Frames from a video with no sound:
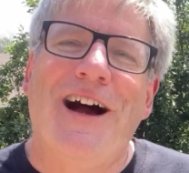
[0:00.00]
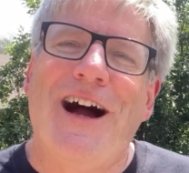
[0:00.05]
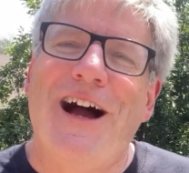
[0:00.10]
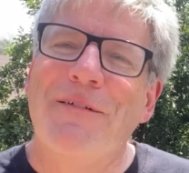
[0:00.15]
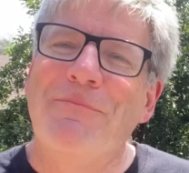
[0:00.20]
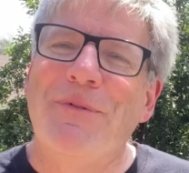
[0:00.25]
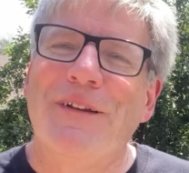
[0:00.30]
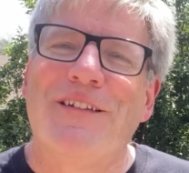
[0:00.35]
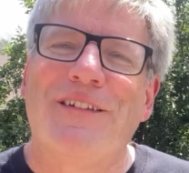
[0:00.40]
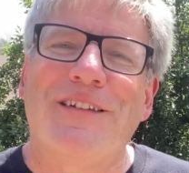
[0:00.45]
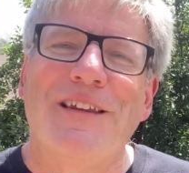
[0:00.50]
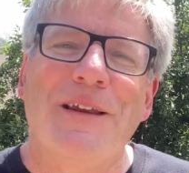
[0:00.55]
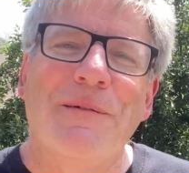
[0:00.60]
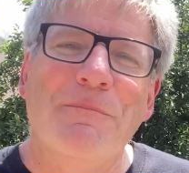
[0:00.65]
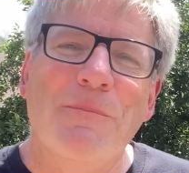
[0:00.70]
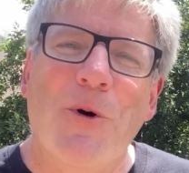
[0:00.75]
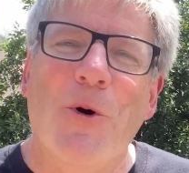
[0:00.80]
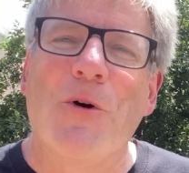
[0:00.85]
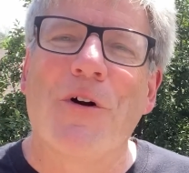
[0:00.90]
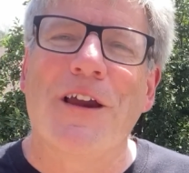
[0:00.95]
I've been
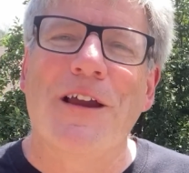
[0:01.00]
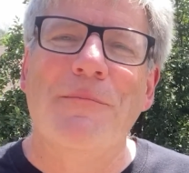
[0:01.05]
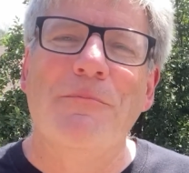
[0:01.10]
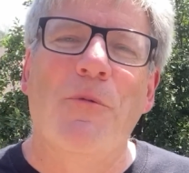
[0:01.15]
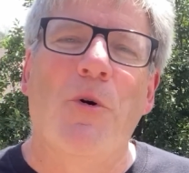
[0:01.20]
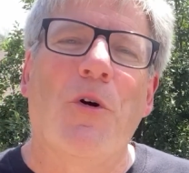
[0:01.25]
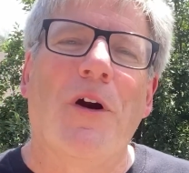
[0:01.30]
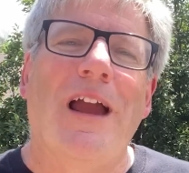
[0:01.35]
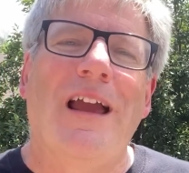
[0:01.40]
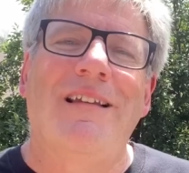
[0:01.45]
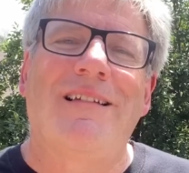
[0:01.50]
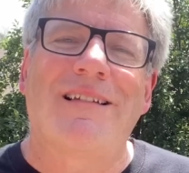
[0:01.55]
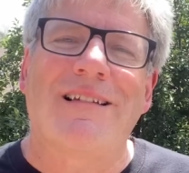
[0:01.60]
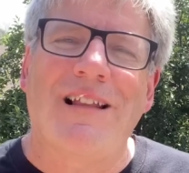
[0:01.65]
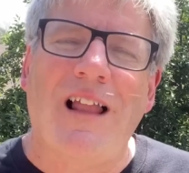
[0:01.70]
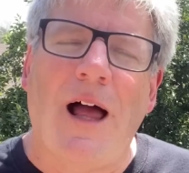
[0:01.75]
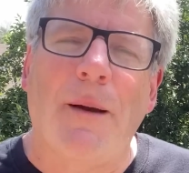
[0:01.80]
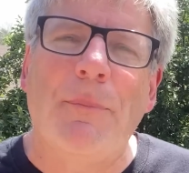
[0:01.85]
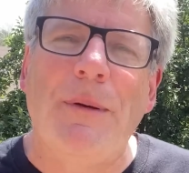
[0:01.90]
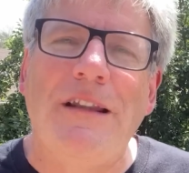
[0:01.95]
seeing more and more a
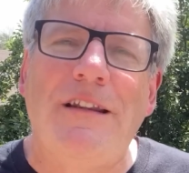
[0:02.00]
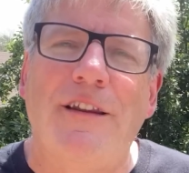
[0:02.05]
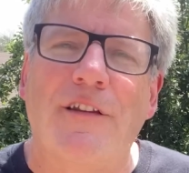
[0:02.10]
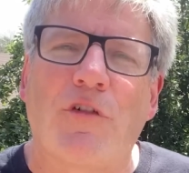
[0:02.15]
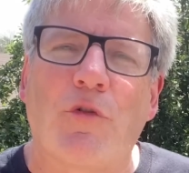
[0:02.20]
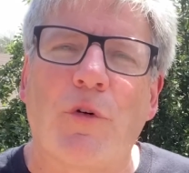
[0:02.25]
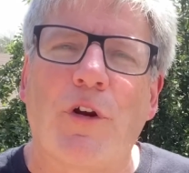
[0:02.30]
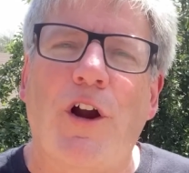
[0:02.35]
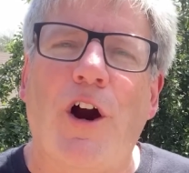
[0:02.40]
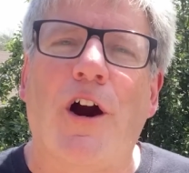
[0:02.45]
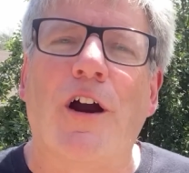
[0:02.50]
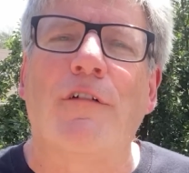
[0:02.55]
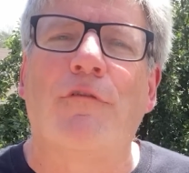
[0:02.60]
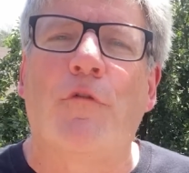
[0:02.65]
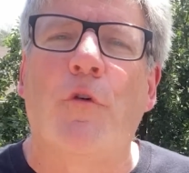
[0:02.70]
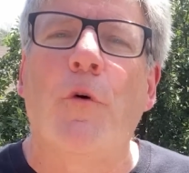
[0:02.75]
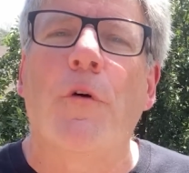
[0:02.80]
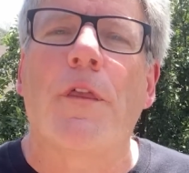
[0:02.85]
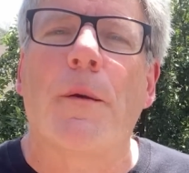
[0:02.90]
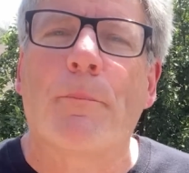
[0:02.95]
sloppy disregard
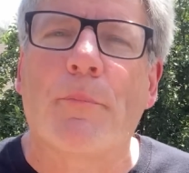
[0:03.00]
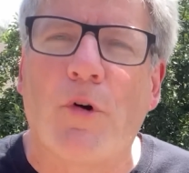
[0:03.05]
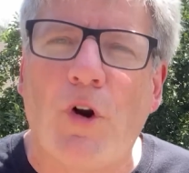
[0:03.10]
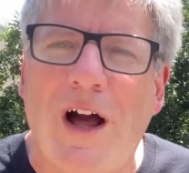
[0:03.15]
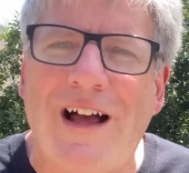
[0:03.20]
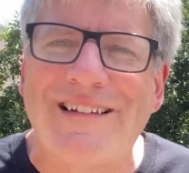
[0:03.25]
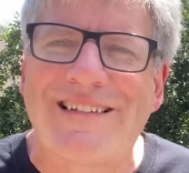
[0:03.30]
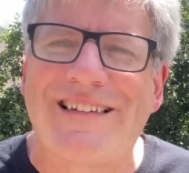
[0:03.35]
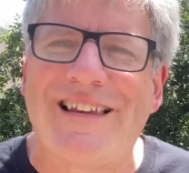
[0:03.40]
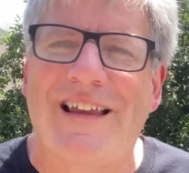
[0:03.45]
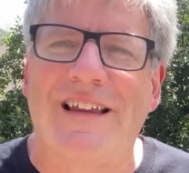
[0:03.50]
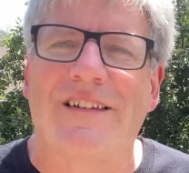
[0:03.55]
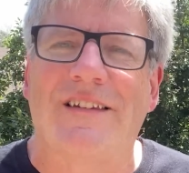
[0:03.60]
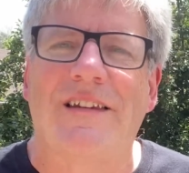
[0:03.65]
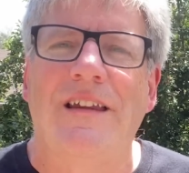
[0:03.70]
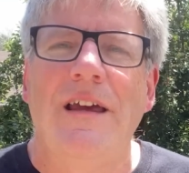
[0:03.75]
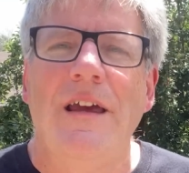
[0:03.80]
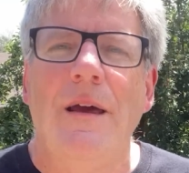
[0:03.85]
for the process.